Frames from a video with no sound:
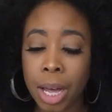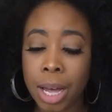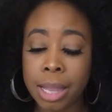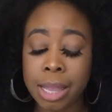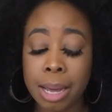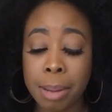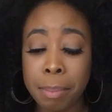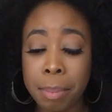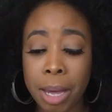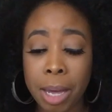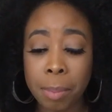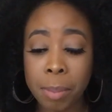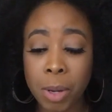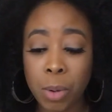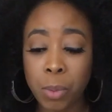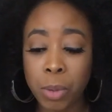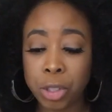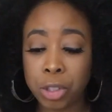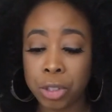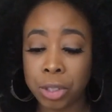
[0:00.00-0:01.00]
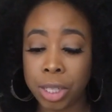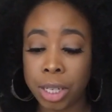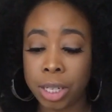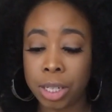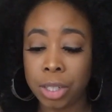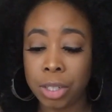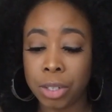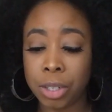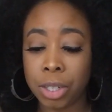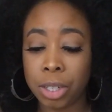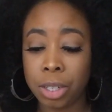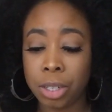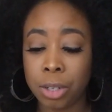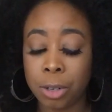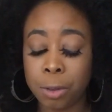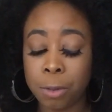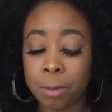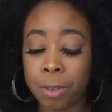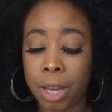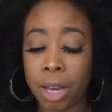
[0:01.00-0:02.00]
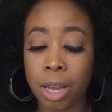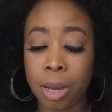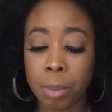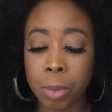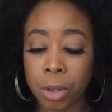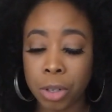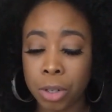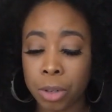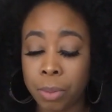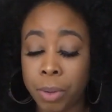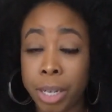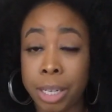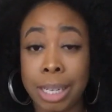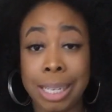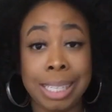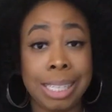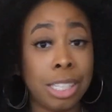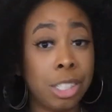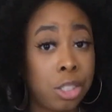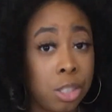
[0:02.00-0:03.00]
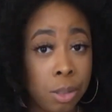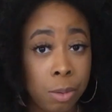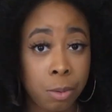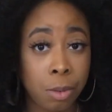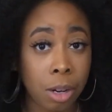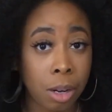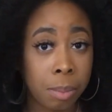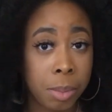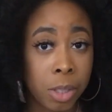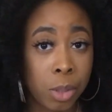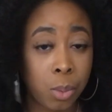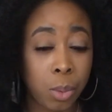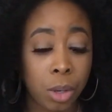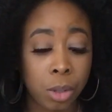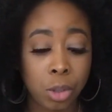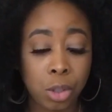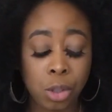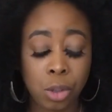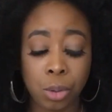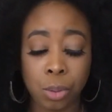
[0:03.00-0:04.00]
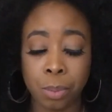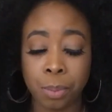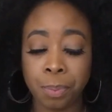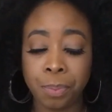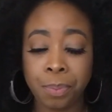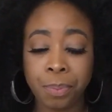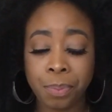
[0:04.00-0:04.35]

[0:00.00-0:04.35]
That may be what you're getting your fame or your recognition from as well too.